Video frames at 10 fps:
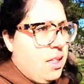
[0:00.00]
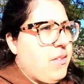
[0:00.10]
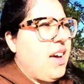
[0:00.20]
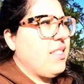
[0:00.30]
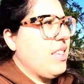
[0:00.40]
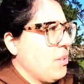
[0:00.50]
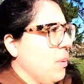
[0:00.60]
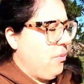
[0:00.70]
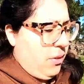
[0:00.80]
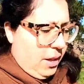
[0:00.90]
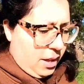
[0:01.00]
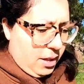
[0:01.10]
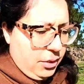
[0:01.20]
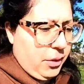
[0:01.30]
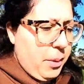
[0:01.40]
They've had this one for
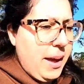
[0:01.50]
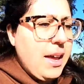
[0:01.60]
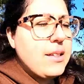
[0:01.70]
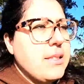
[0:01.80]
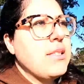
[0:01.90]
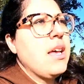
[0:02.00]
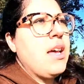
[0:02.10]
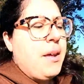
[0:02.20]
3 weeks.